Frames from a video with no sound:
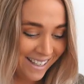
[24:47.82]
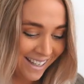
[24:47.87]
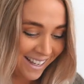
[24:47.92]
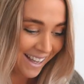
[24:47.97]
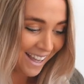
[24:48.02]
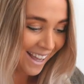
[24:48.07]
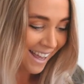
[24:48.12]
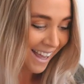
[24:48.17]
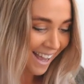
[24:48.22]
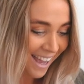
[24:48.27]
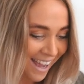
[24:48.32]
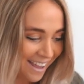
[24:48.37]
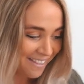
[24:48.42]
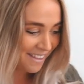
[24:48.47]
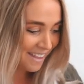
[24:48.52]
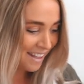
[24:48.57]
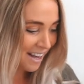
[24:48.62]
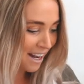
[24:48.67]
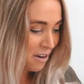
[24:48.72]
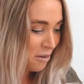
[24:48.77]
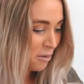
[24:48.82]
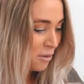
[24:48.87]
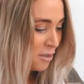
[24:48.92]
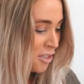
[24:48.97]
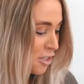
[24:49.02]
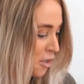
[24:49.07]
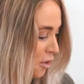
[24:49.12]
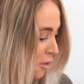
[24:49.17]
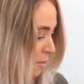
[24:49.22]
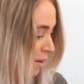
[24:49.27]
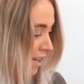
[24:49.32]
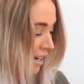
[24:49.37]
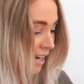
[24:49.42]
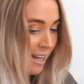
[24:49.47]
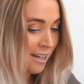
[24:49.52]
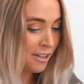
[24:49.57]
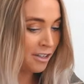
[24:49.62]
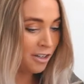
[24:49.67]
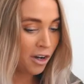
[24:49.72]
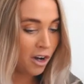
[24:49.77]
and then I also went
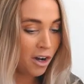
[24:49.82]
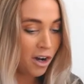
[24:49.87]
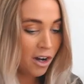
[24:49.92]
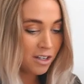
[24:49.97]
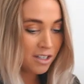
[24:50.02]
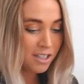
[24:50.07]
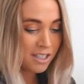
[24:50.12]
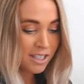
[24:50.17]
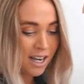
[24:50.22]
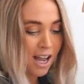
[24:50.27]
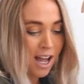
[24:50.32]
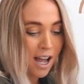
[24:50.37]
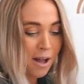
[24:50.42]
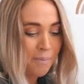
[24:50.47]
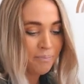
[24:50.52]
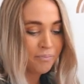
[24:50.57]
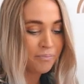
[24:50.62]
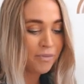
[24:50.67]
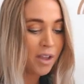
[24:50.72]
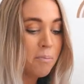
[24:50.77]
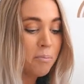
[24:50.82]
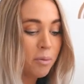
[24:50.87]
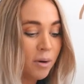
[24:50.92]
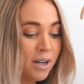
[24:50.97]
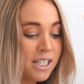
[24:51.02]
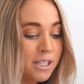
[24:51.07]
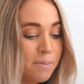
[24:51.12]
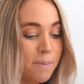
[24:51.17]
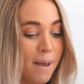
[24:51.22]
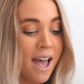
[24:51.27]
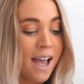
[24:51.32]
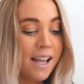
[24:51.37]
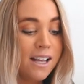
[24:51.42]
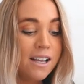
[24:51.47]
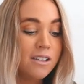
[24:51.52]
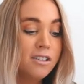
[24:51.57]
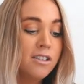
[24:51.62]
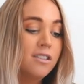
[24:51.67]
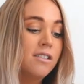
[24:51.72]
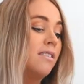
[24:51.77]
and got um, breast
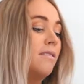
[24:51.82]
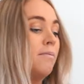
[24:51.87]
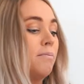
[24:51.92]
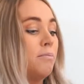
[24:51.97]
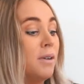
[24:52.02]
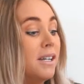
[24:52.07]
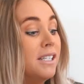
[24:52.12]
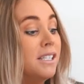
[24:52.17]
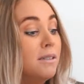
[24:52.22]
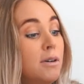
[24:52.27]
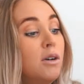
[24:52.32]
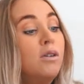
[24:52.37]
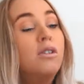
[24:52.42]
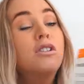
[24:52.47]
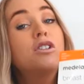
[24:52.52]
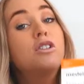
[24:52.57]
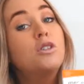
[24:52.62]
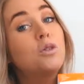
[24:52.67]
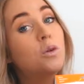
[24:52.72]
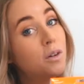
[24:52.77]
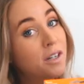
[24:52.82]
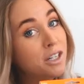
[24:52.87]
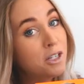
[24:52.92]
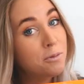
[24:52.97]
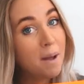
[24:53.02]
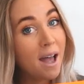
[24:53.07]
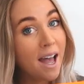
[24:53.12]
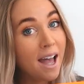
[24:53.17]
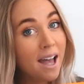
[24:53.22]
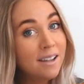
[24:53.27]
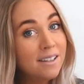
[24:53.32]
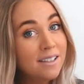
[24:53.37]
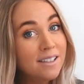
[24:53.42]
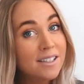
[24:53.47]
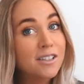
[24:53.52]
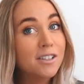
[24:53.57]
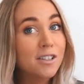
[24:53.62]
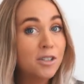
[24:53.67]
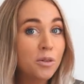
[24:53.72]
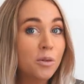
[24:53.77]
bag, breast milk storage
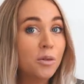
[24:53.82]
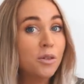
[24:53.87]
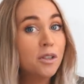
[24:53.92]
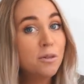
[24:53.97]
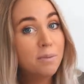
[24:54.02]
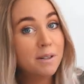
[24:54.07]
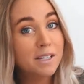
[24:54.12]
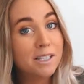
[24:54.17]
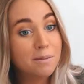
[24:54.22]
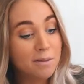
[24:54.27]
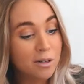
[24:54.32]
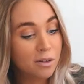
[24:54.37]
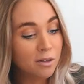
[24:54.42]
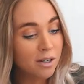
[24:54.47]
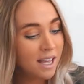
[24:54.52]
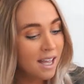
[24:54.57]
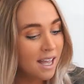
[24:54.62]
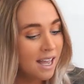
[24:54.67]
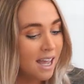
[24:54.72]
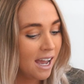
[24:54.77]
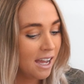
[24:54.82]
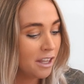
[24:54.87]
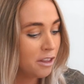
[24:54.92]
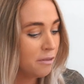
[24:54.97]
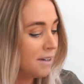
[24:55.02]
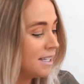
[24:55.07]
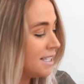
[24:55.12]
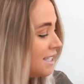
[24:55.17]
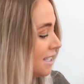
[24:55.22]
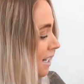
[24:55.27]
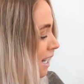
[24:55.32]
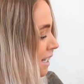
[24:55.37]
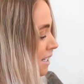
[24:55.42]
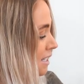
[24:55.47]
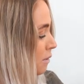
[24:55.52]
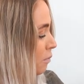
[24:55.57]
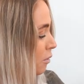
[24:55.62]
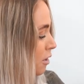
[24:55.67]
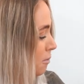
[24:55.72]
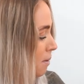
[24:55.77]
bags to store all the breast milk. And the reason that I
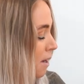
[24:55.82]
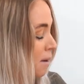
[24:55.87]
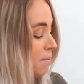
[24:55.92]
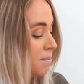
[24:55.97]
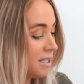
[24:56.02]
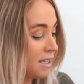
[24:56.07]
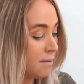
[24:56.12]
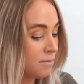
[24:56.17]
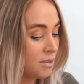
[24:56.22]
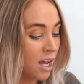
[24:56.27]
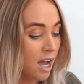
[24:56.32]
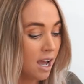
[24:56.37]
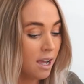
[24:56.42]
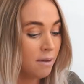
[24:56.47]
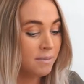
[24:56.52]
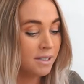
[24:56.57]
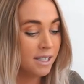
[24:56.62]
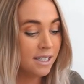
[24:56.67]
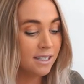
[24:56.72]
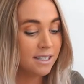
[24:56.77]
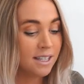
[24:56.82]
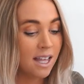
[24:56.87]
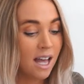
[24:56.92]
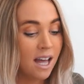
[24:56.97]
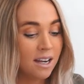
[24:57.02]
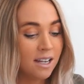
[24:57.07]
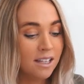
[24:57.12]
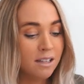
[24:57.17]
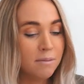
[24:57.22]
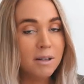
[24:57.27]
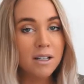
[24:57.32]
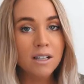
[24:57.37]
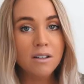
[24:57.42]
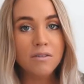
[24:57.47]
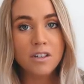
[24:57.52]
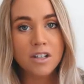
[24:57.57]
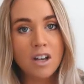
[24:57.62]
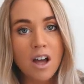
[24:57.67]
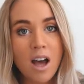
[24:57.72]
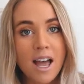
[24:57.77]
did want to pump sometimes is that in the middle
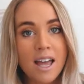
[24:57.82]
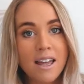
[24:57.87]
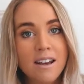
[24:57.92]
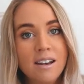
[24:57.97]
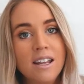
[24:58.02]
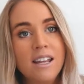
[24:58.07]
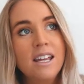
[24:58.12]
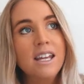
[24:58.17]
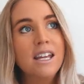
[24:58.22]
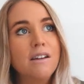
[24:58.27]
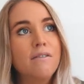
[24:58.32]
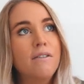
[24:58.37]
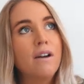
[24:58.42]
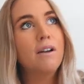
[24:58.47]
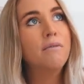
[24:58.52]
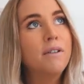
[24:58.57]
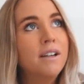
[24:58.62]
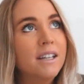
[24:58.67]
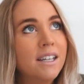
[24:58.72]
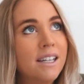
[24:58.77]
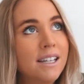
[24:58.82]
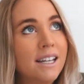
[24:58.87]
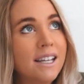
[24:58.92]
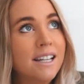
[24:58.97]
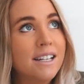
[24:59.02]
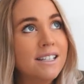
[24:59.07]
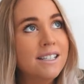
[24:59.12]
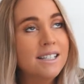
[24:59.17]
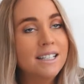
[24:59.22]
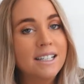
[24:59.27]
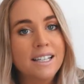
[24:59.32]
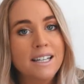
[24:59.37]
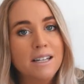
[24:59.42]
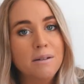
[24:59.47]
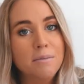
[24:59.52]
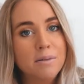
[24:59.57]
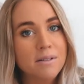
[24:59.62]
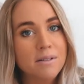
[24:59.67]
of the night, if I really need a sleep,